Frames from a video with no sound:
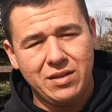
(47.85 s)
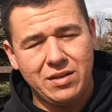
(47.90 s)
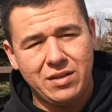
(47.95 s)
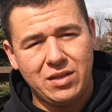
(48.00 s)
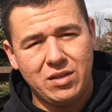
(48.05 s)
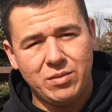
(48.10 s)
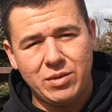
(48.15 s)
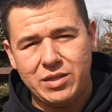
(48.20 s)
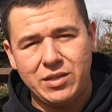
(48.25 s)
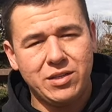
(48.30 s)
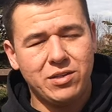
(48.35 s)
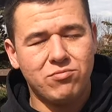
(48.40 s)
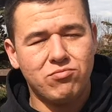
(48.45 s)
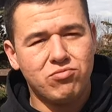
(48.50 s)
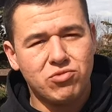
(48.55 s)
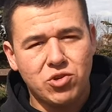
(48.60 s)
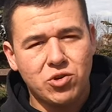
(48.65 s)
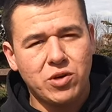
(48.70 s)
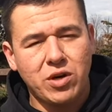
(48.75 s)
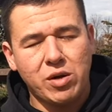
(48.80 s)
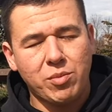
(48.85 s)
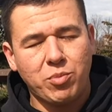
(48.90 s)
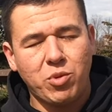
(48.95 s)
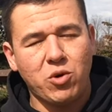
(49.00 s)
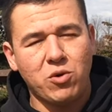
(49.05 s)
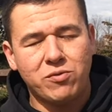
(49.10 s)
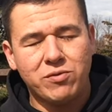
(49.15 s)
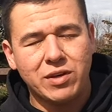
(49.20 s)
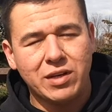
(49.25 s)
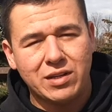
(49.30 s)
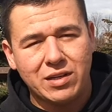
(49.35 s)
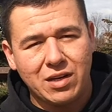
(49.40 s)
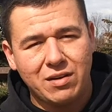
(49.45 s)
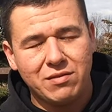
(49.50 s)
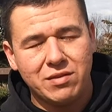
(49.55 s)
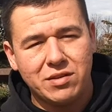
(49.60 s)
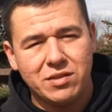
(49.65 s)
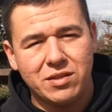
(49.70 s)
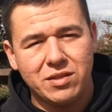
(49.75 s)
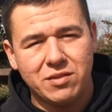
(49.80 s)
um, it didn't turn out perfect
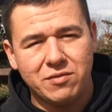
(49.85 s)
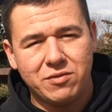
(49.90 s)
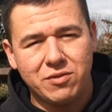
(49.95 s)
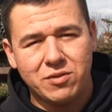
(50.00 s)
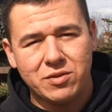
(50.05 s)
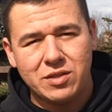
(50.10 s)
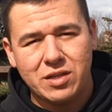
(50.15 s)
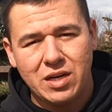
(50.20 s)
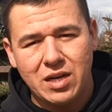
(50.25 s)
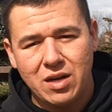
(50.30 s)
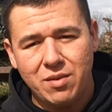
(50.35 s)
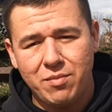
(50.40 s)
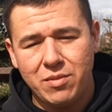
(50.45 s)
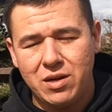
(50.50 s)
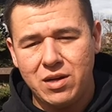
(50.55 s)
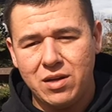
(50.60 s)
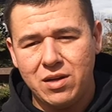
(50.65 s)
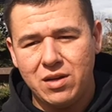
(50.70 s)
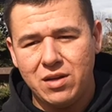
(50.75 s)
obviously the first time